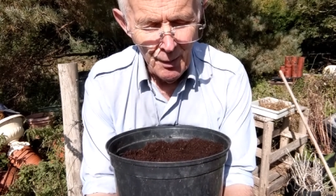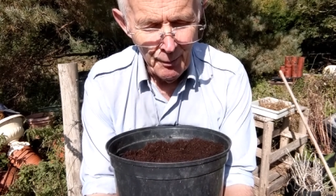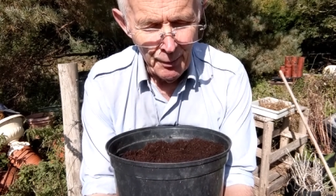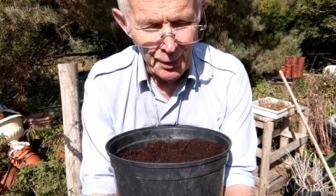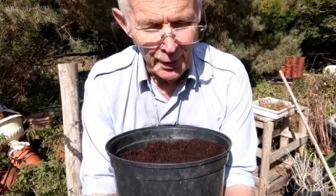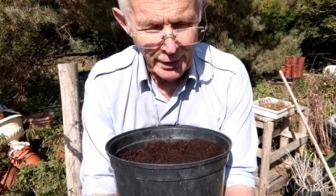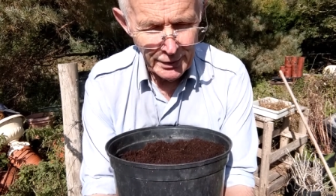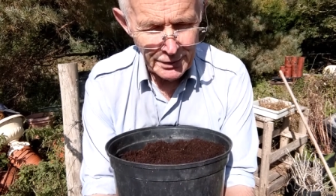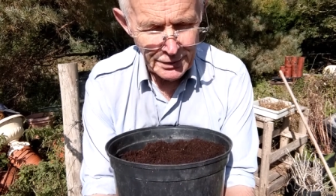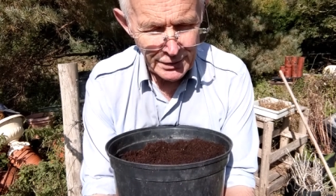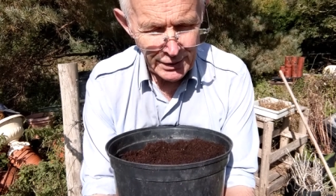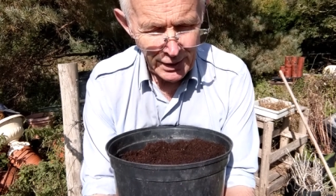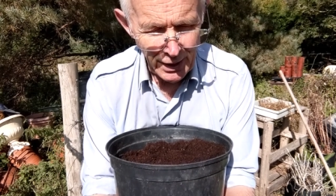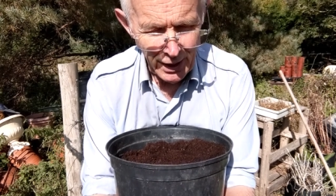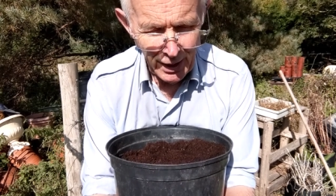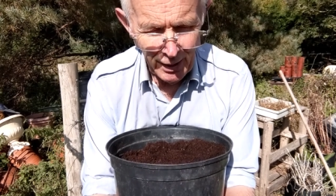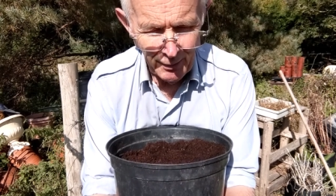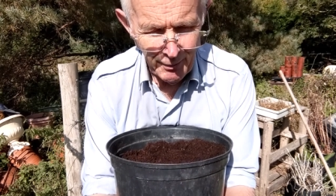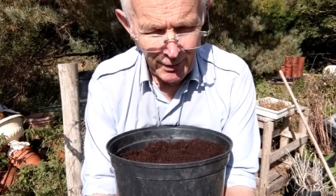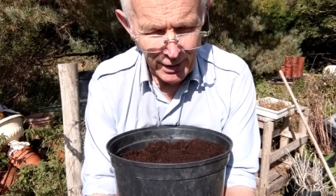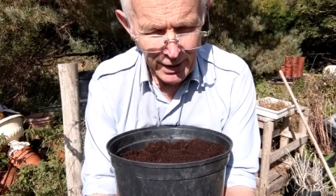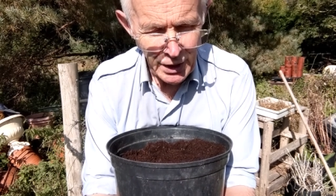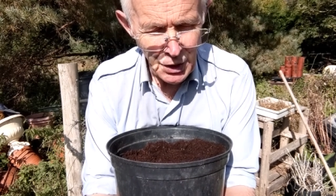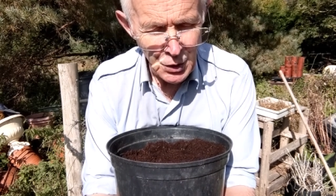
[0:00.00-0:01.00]
but
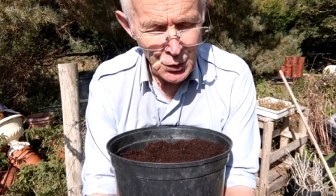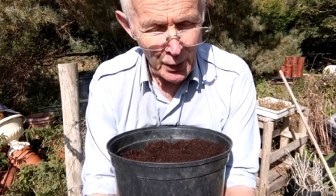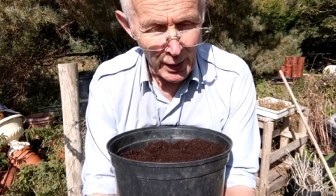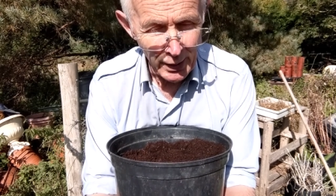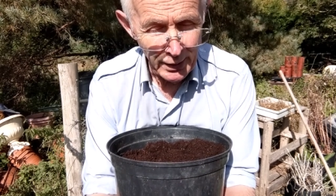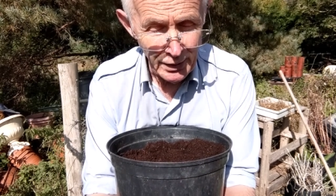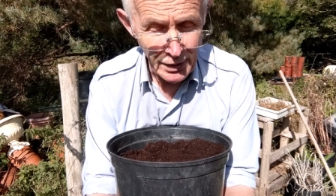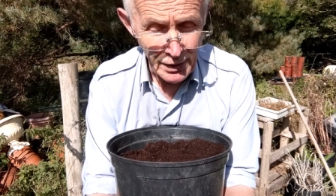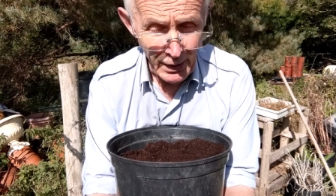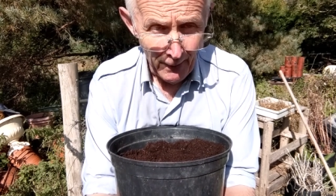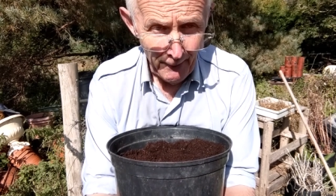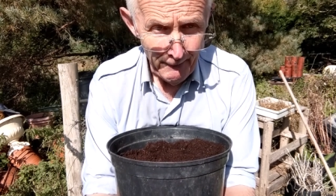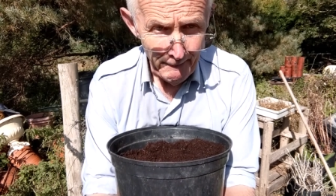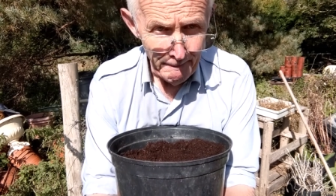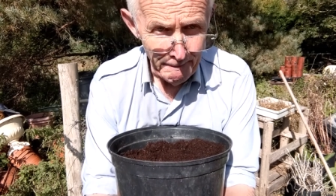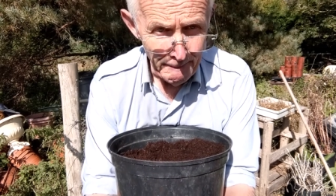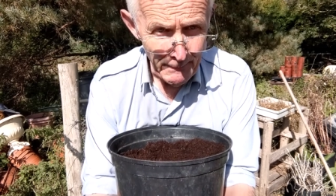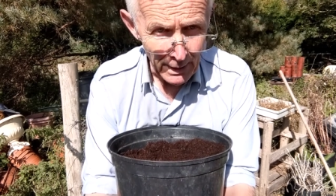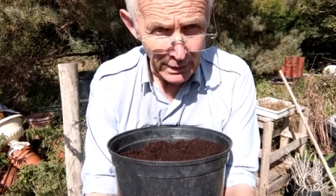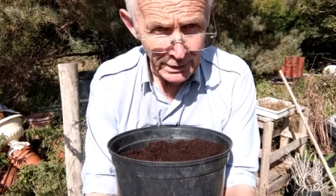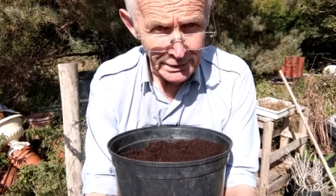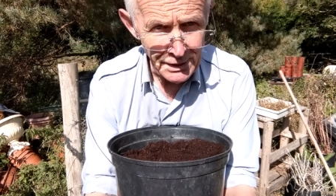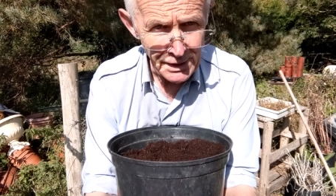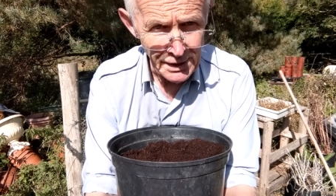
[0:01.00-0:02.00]
each one is
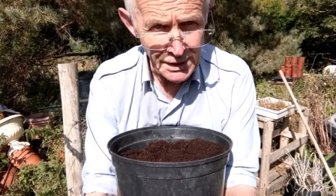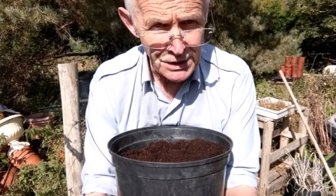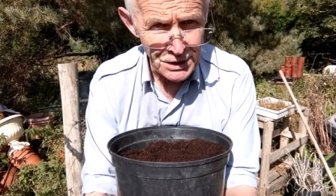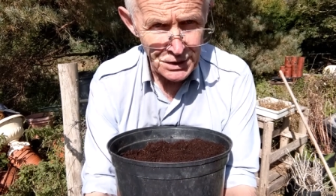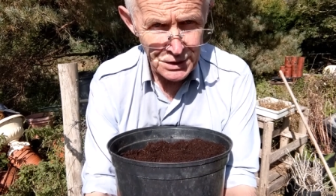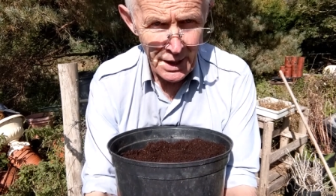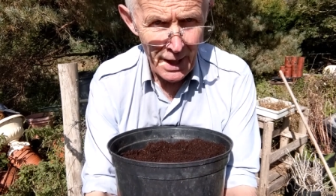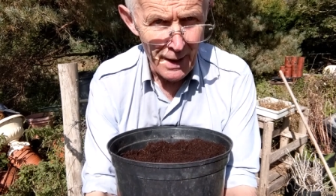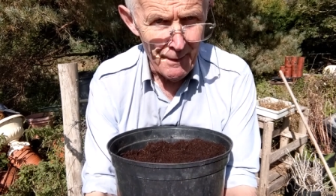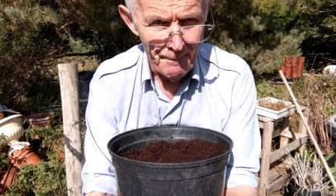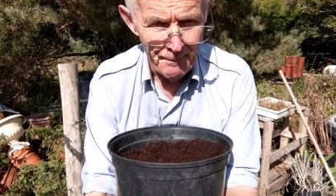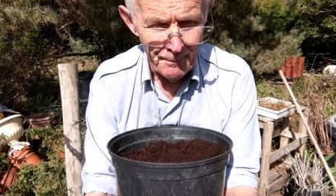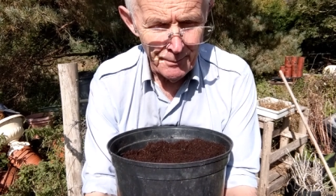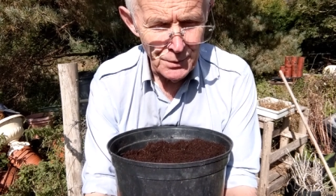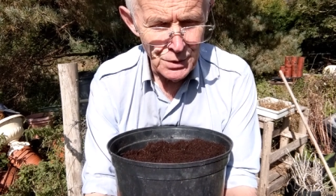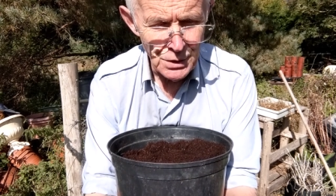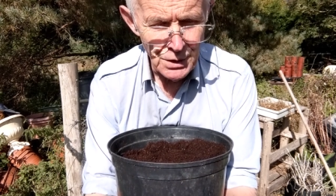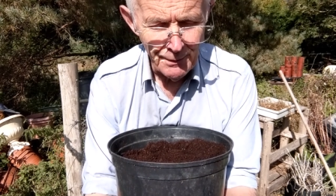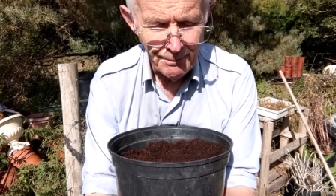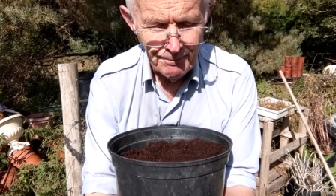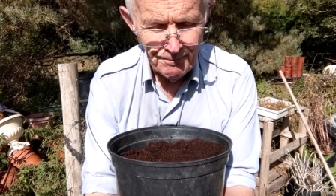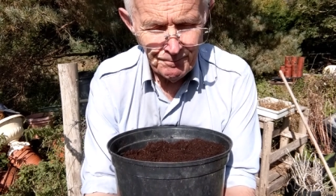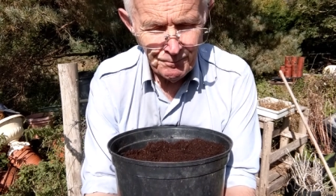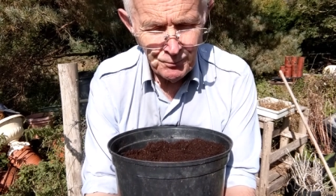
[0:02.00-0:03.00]
multi-stemmed,
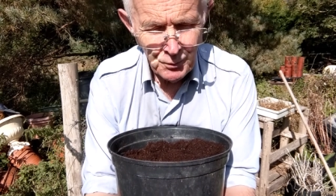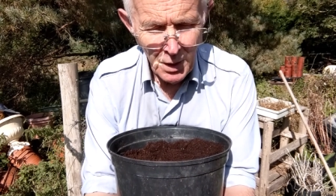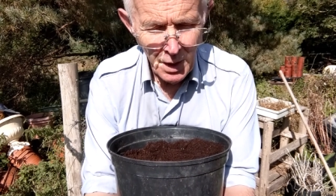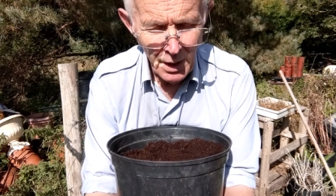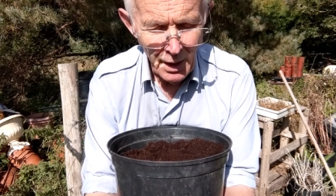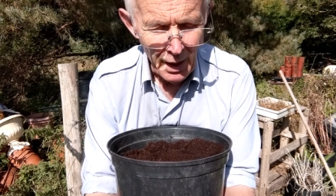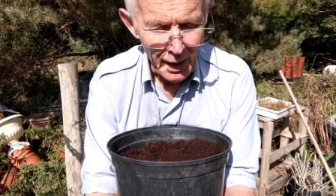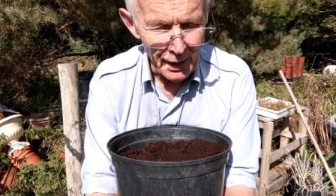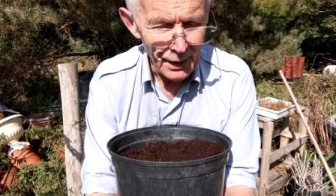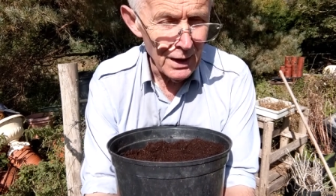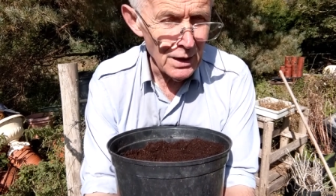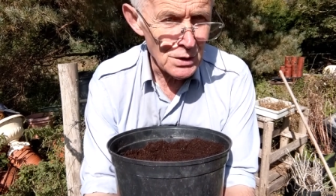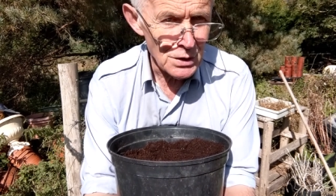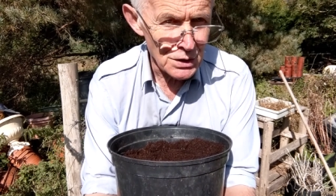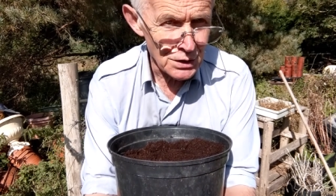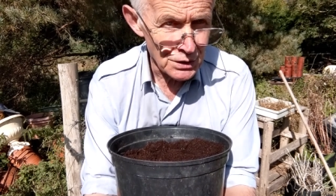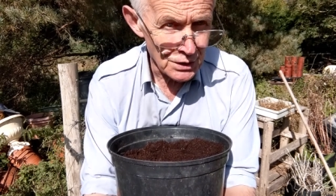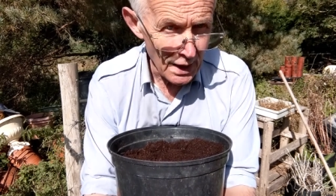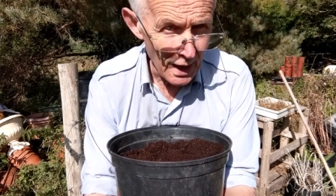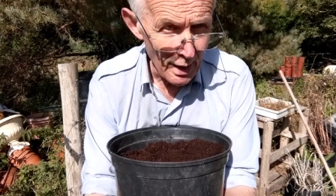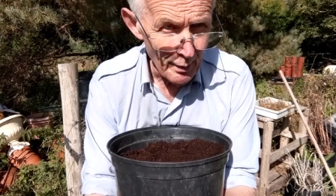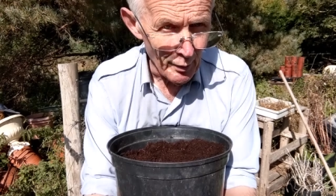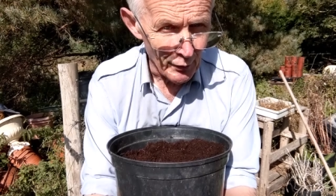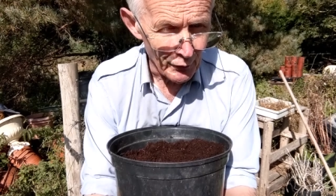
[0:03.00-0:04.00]
and each
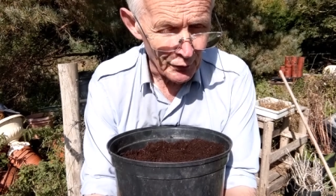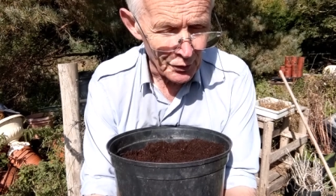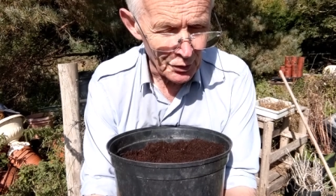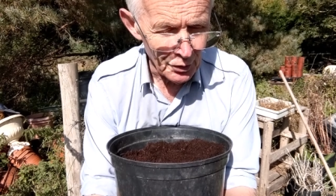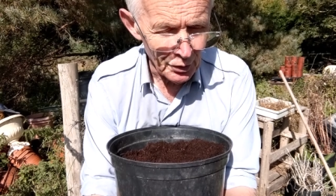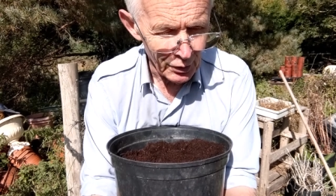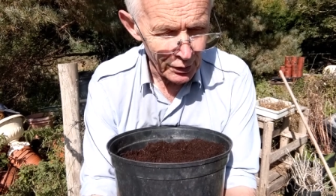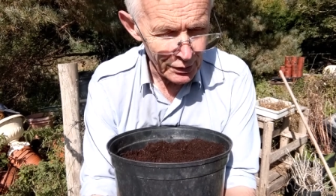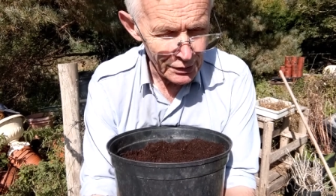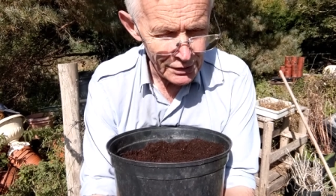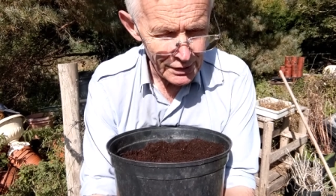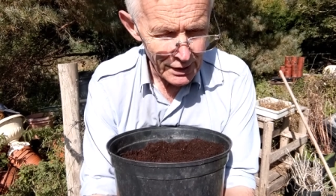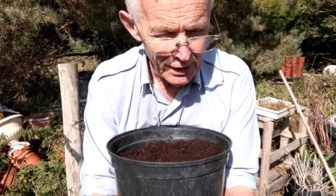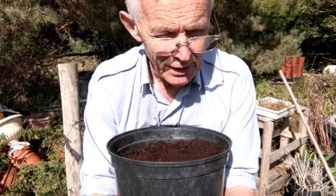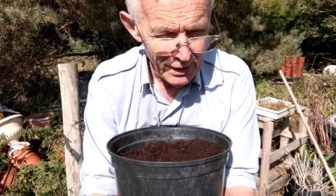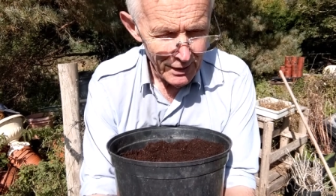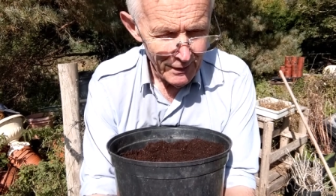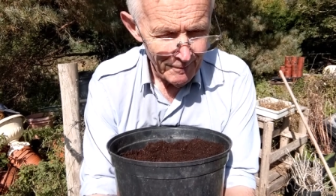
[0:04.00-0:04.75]
stem, of course,